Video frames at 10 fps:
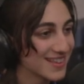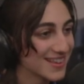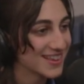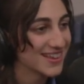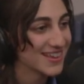
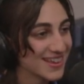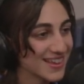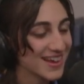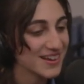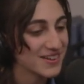Oh.
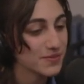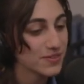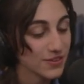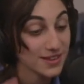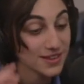Um,
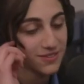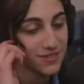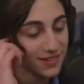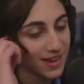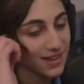so I
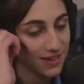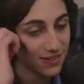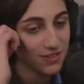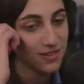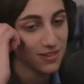loved I
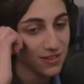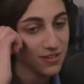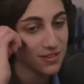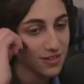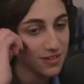loved those
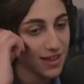shows.